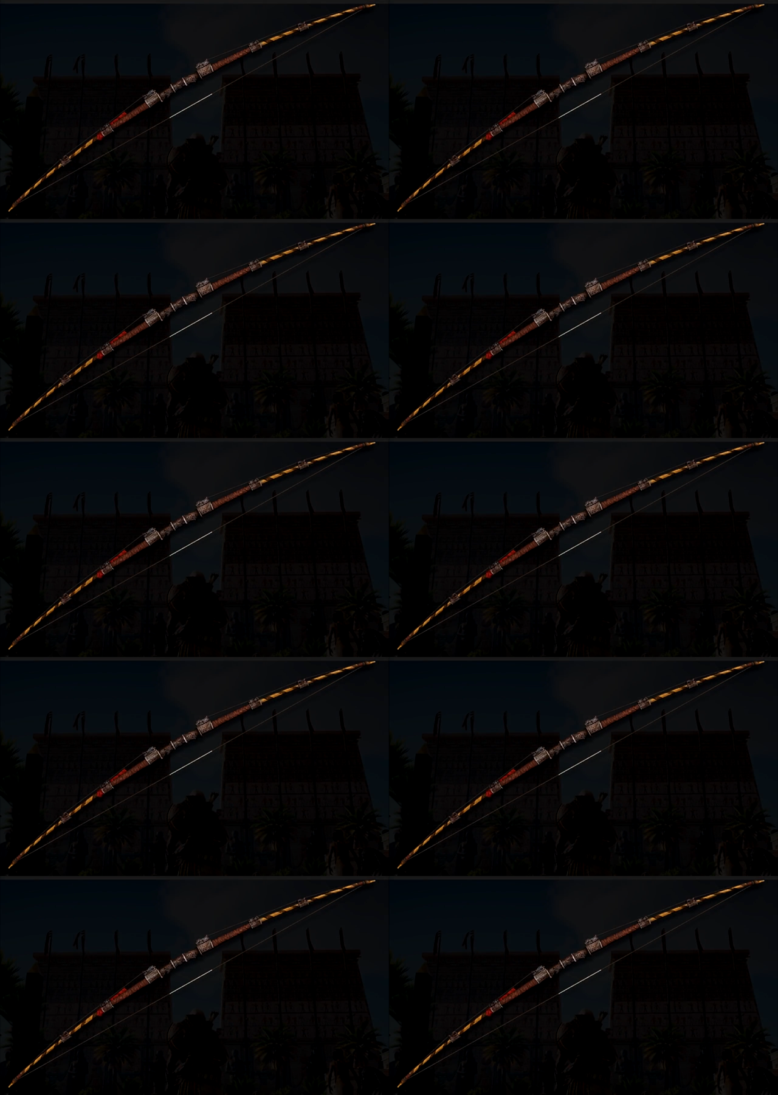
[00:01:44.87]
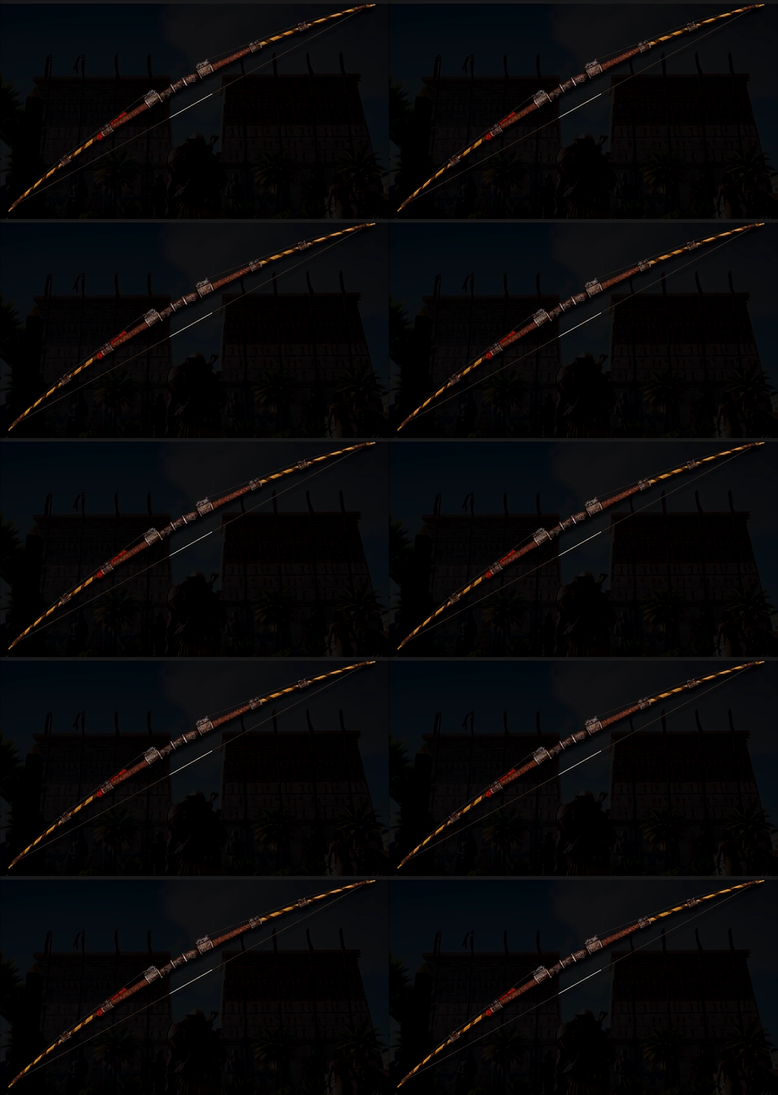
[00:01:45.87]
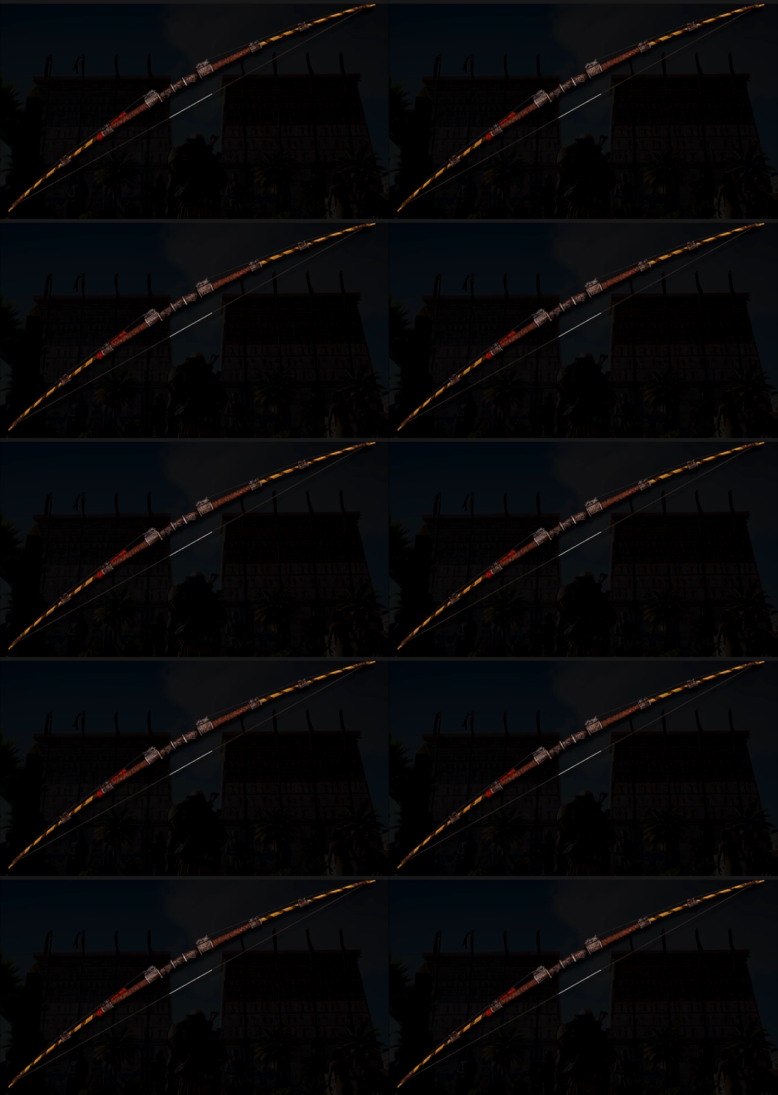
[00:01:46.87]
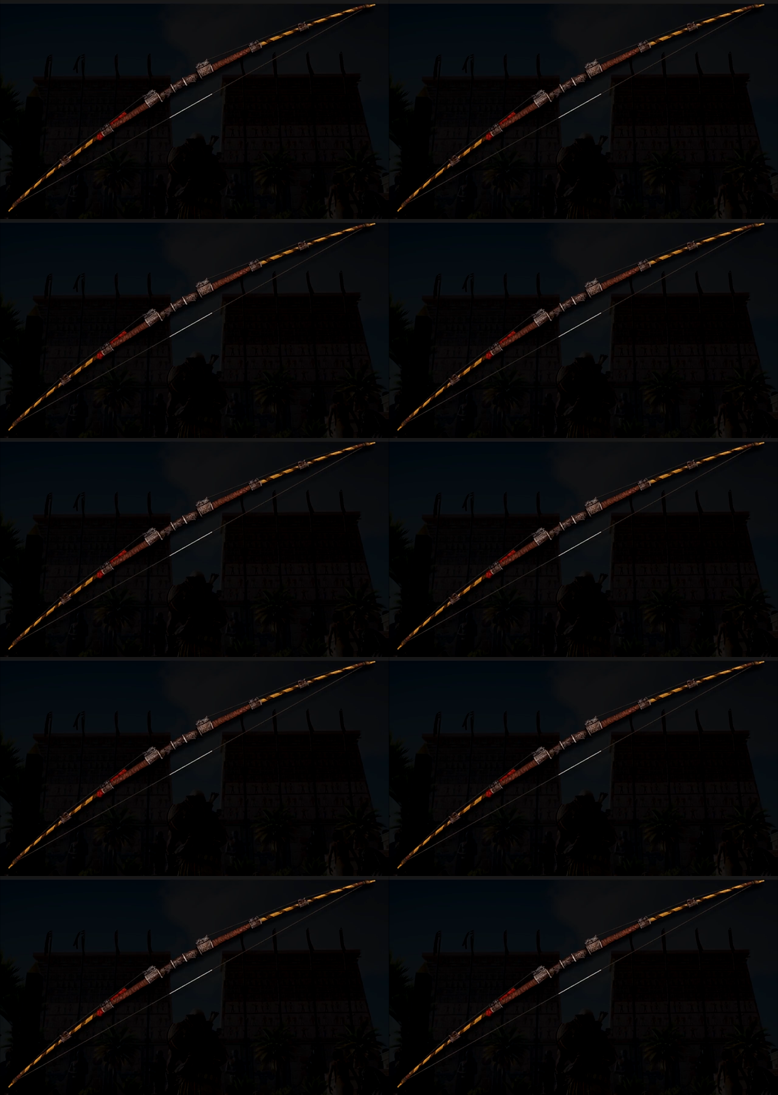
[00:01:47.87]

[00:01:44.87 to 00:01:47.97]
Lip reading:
No face is visible, so there are no lips to read.